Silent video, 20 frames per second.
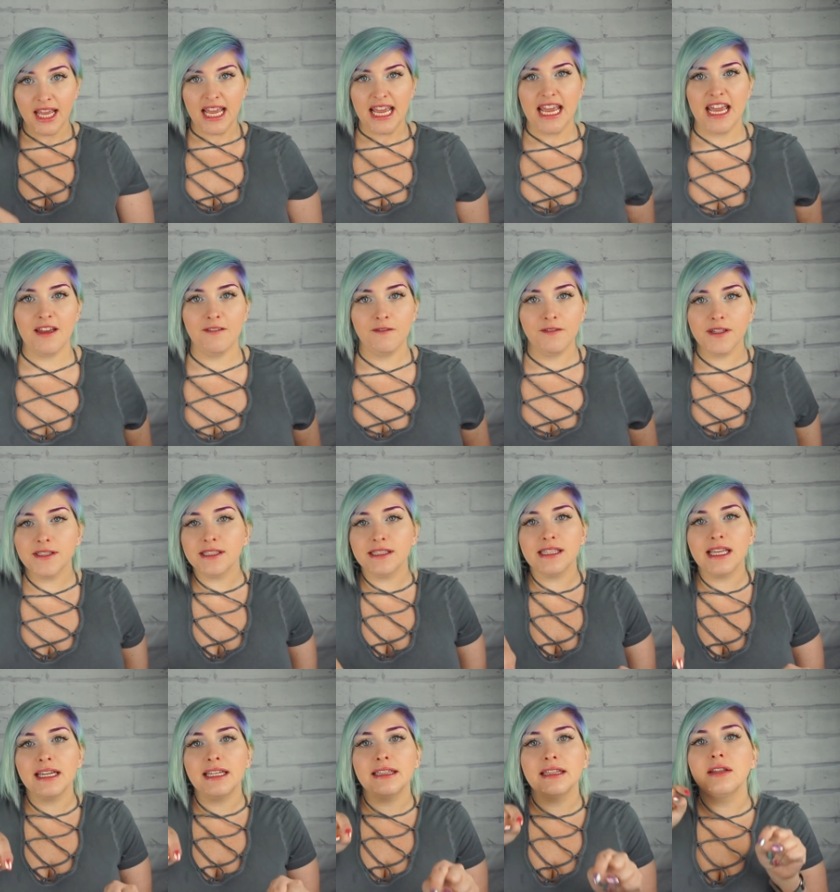it feels
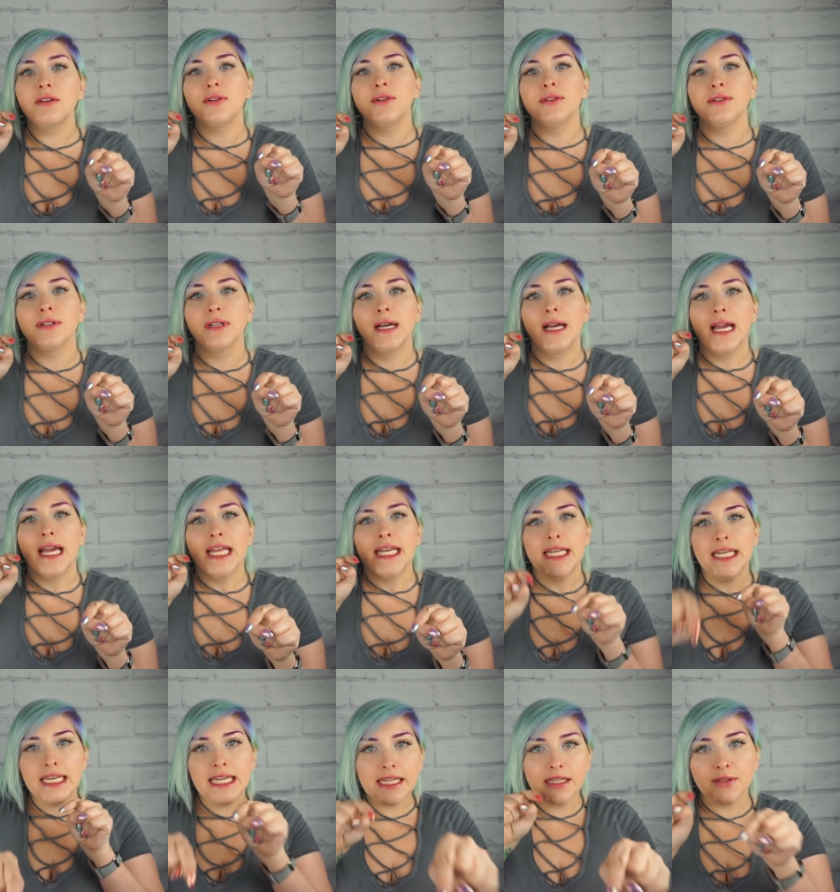like little
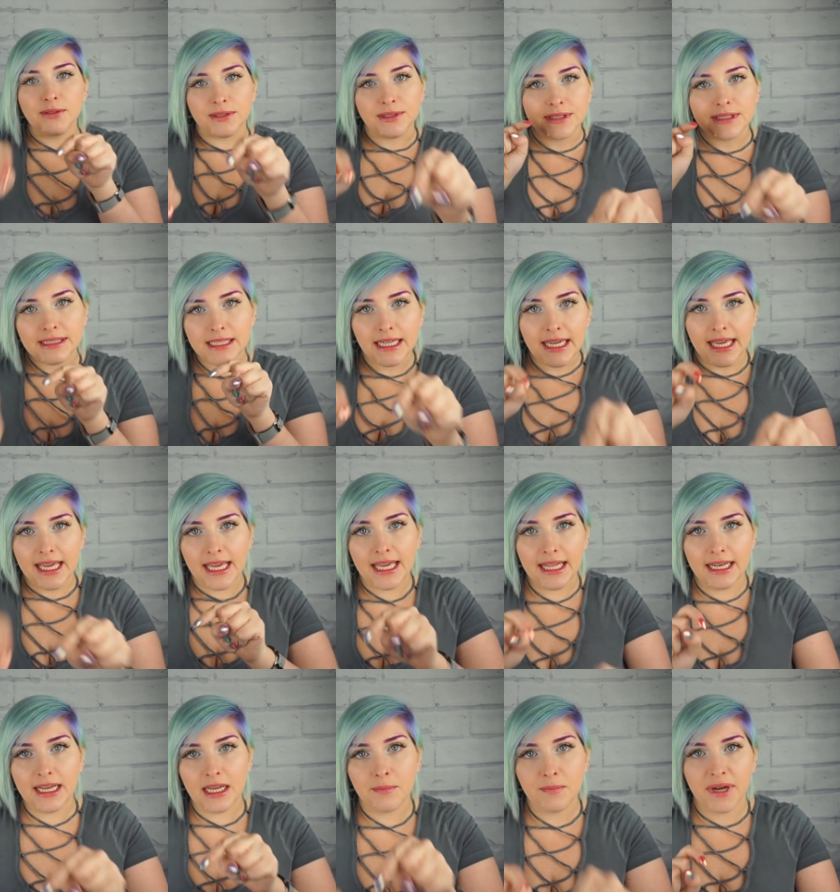needles
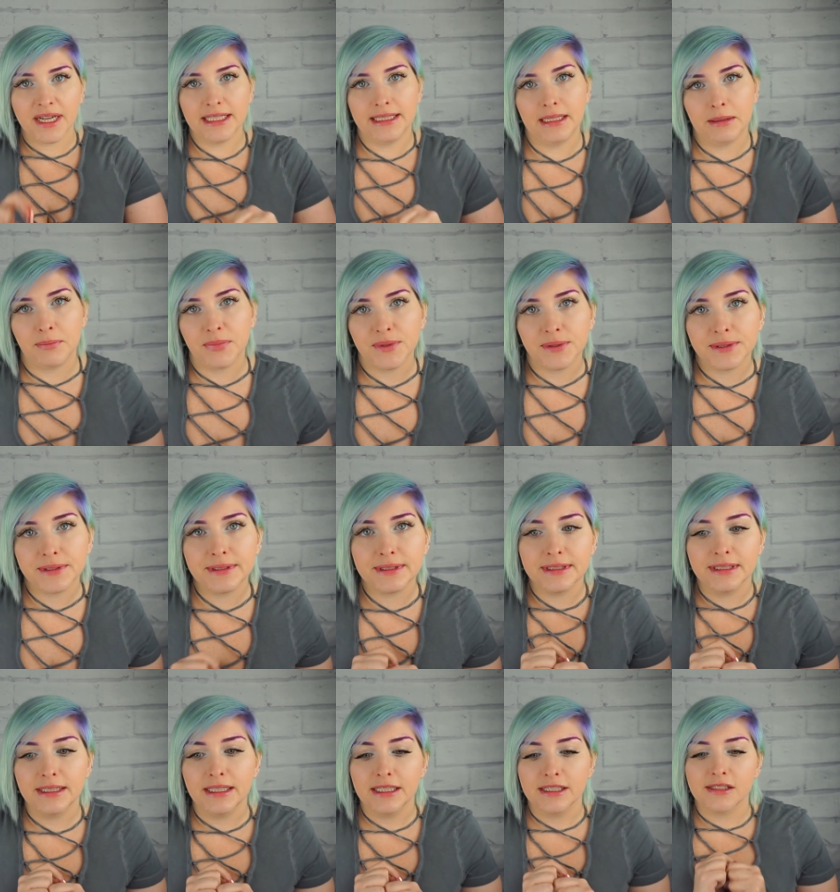hitting my nipples.
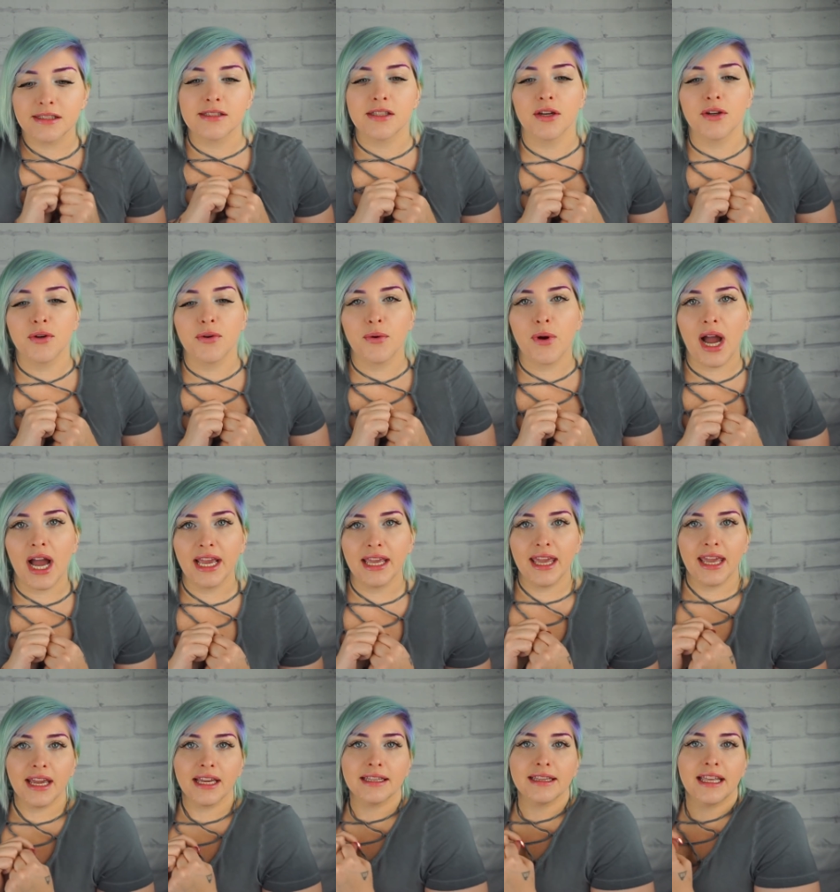So I
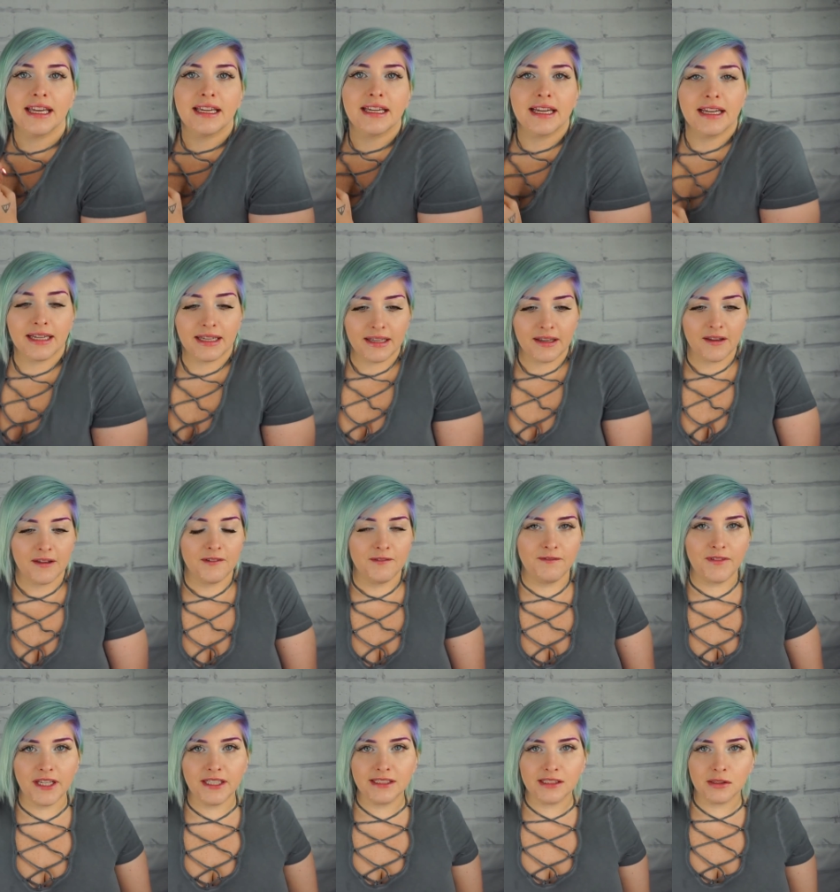can't like
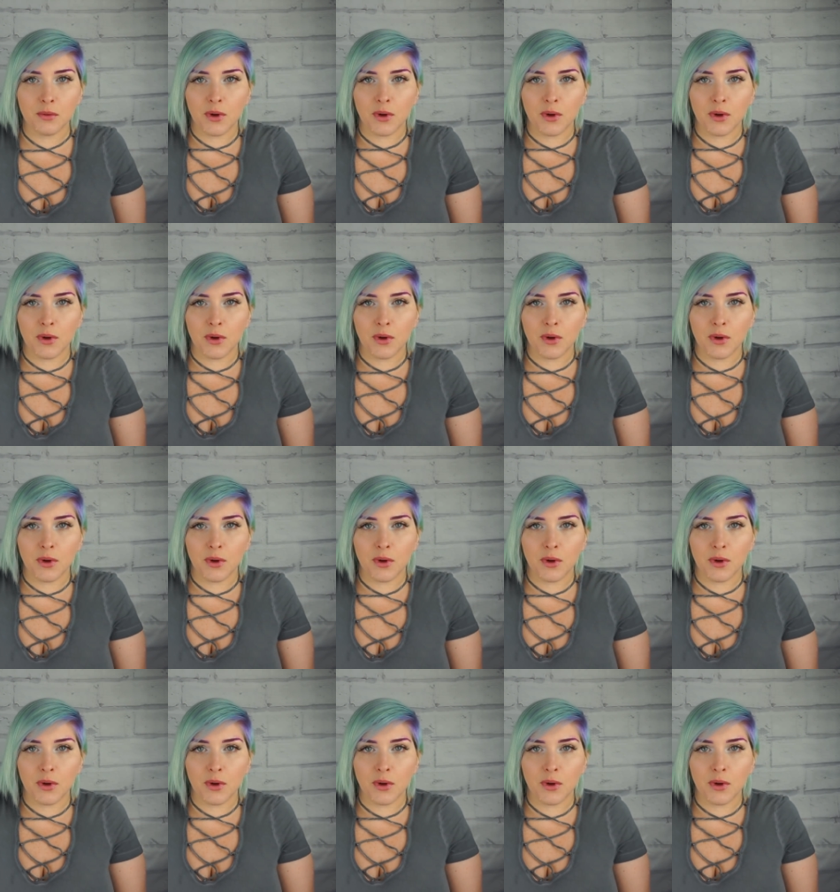face the